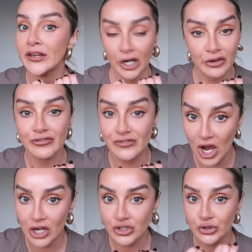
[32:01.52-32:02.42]
like a
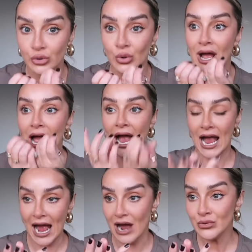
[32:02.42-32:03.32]
virtual
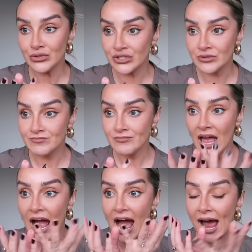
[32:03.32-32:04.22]
house.
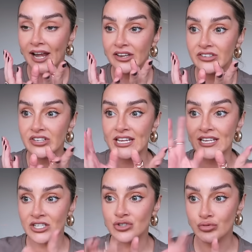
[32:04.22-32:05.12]
And
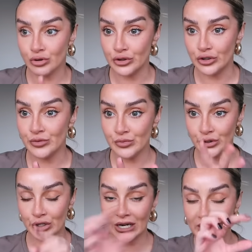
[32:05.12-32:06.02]
each room,
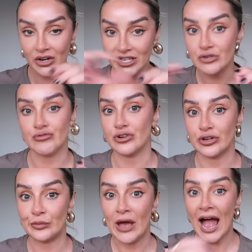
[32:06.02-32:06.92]
you can click on each
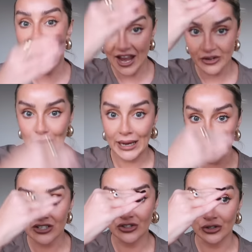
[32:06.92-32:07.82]
room and you
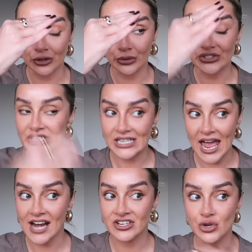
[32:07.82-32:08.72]
get to
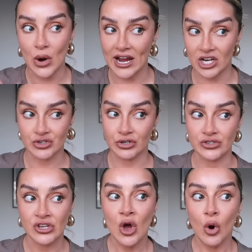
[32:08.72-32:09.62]
select your
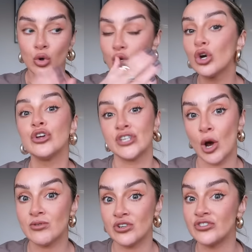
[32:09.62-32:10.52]
extras or look at the
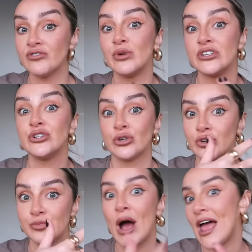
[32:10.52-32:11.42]
options of which you
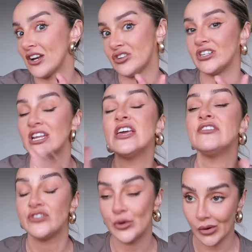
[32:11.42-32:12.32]
could put extras in
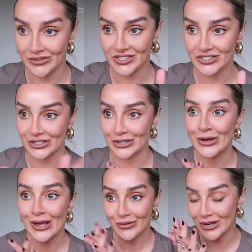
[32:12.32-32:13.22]
if you wanted to,
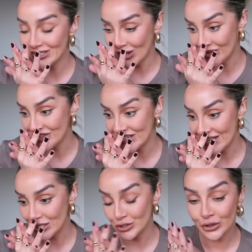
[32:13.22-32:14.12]
which
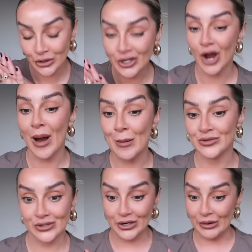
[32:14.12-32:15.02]
honestly, you could go
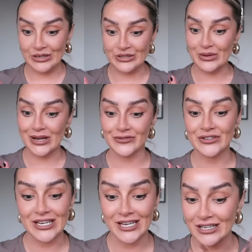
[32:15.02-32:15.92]
absolutely crazy with
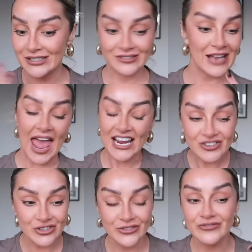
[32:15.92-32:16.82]
the
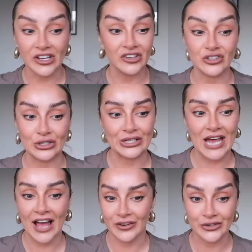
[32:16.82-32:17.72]
extras and things that you can
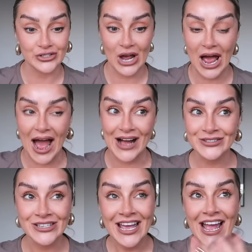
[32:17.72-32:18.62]
add onto your
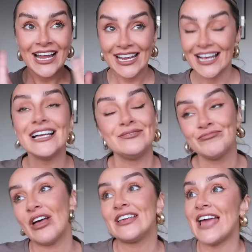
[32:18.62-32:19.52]
house.
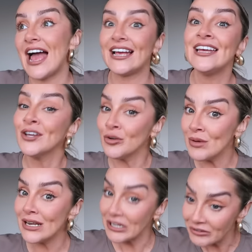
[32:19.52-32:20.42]
Yeah, it could
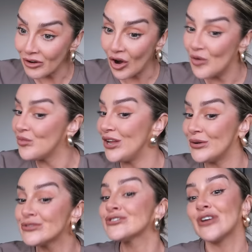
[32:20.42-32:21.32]
be lethal, but it
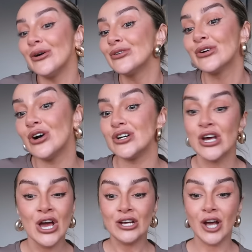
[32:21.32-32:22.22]
was so good
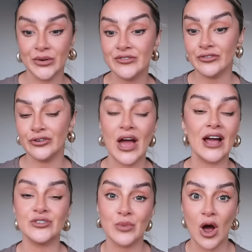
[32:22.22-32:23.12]
going through
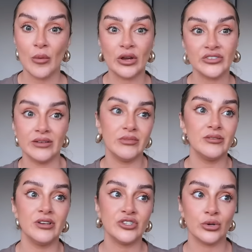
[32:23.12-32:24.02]
that as well, because then me
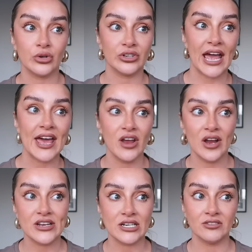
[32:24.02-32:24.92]
and Mitchell could get an
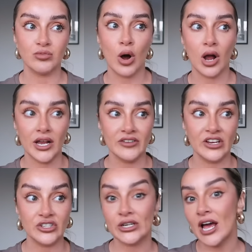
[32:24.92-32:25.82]
idea of what kind of
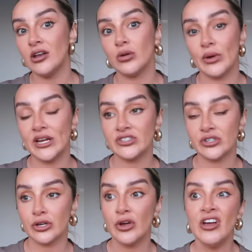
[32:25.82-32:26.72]
things you can upgrade
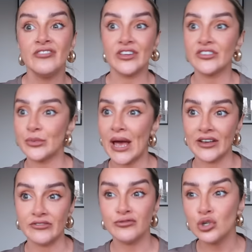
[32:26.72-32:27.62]
to, things that we
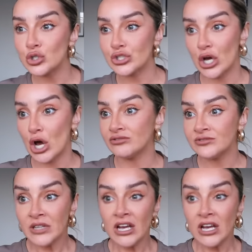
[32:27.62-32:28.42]
hadn't thought of.